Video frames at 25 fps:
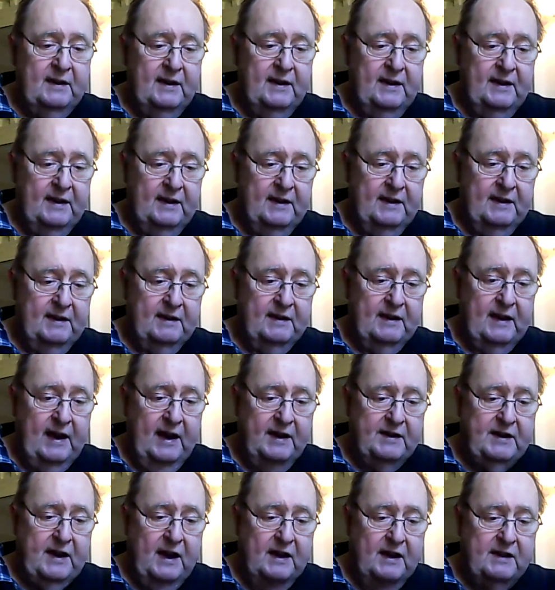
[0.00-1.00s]

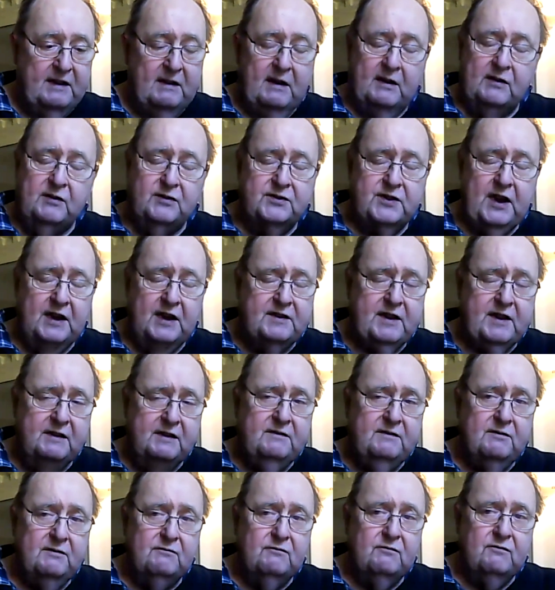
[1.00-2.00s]
I
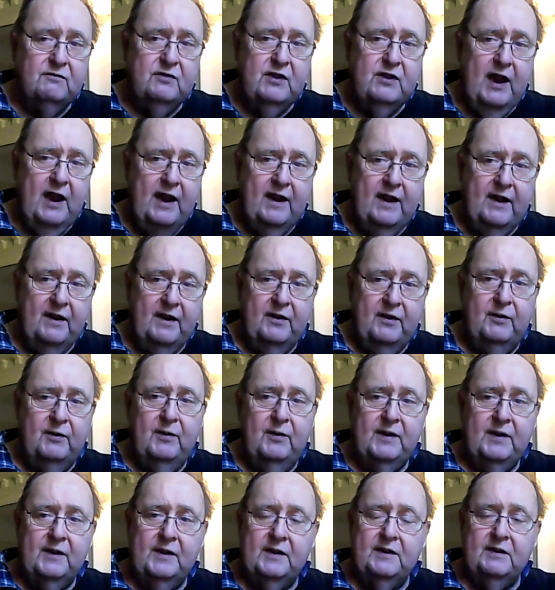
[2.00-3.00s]
don't
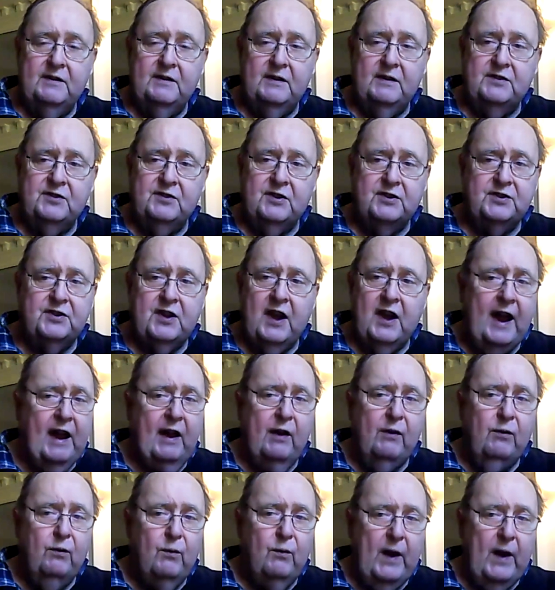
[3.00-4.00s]
know just
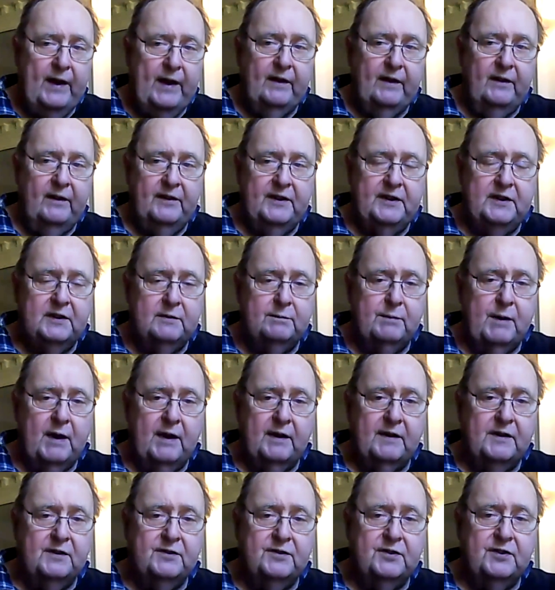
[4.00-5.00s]
how well these
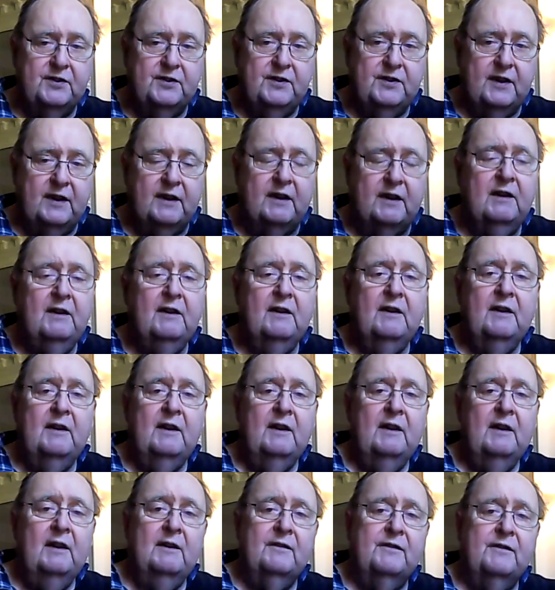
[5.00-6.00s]
brokers are doing.
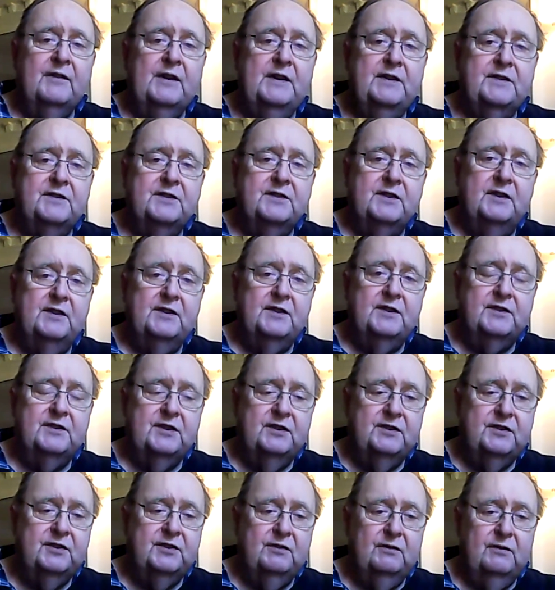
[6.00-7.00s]
For instance,
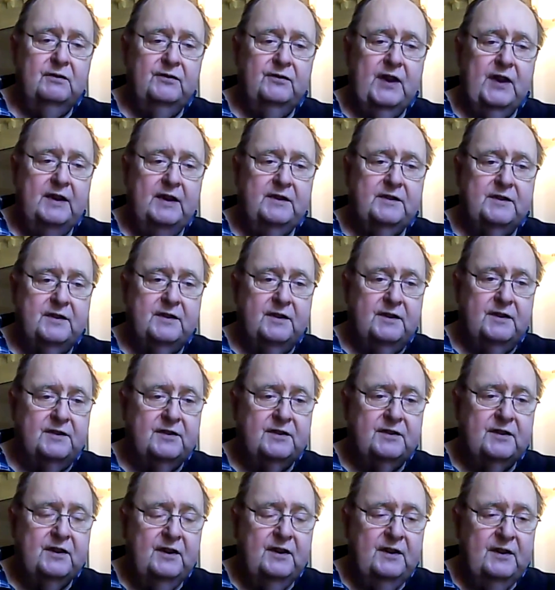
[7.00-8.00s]
as you
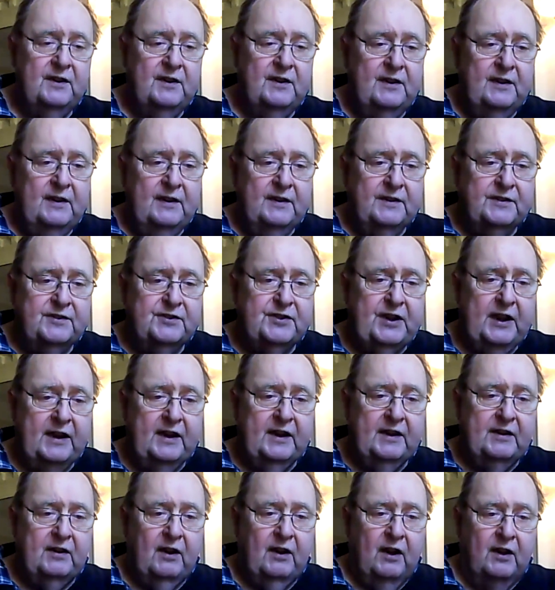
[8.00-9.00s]
noticed,
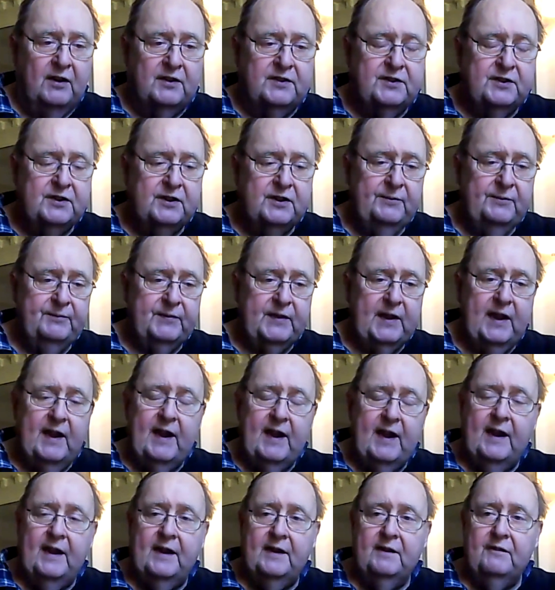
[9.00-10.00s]
Cencos
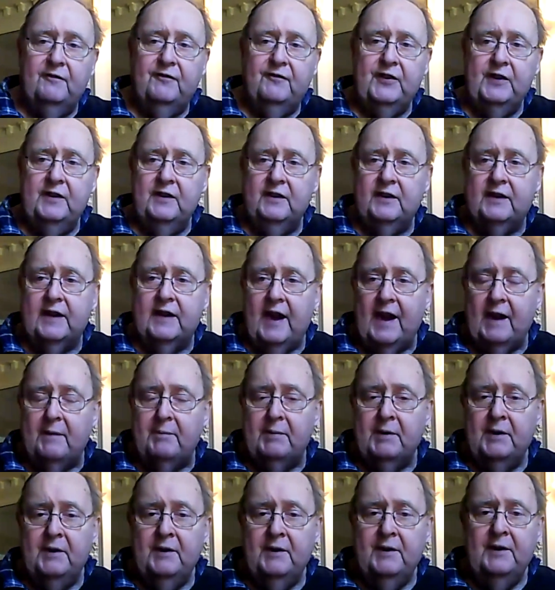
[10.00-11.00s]
and FinCap
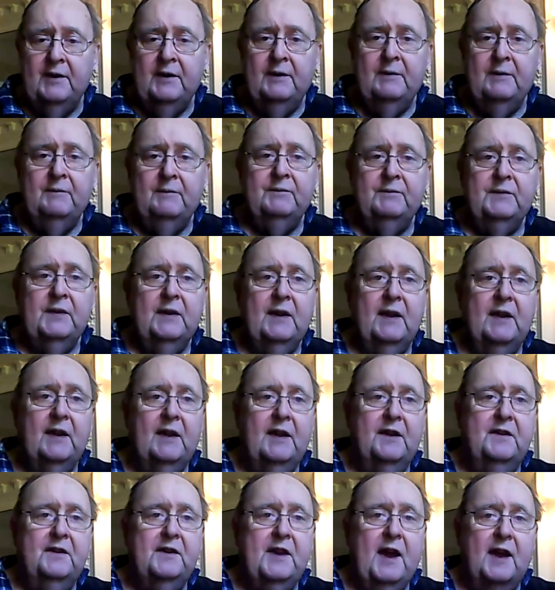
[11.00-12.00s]

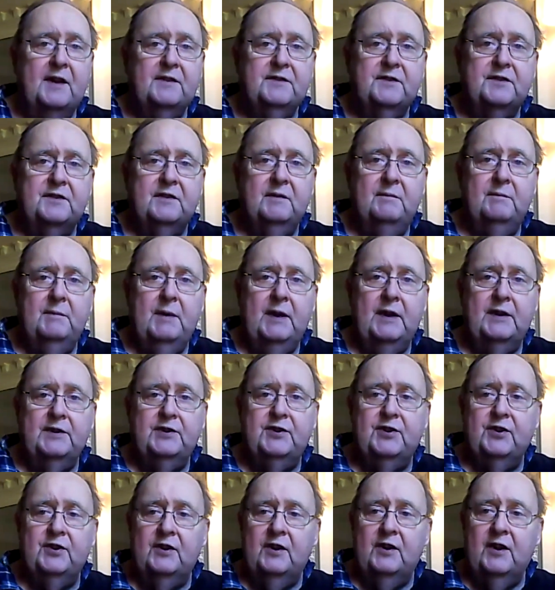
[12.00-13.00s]
announced a
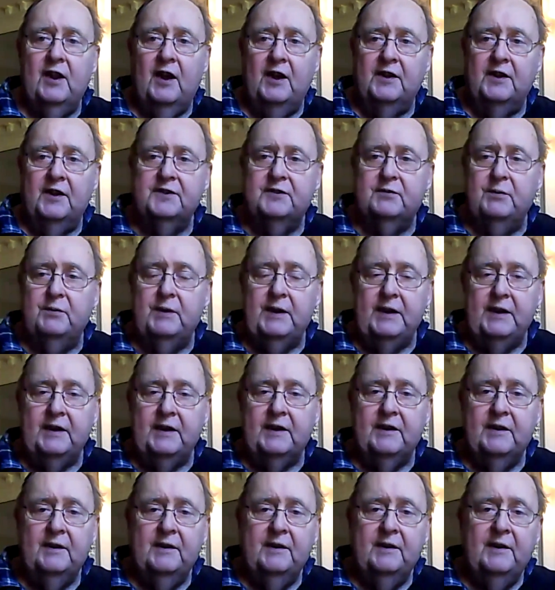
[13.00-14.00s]
merger last week.
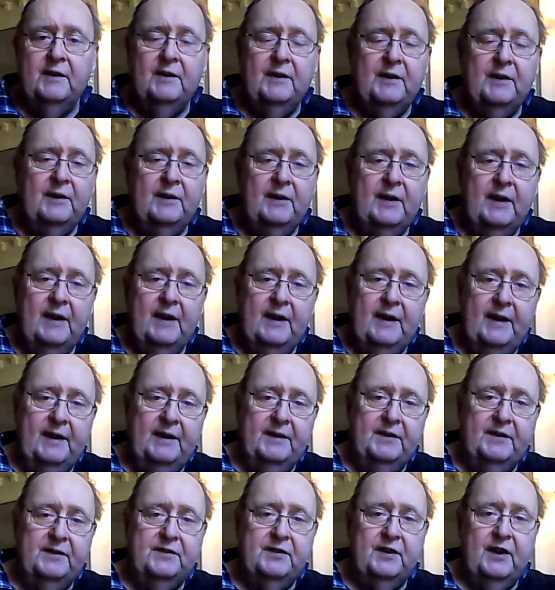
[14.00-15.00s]

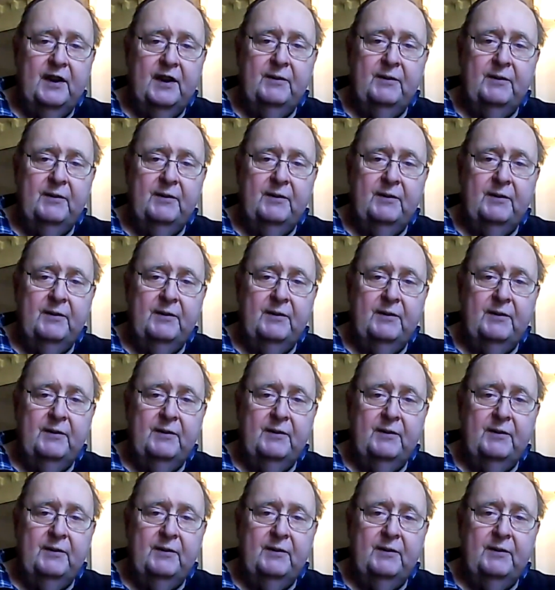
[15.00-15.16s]
And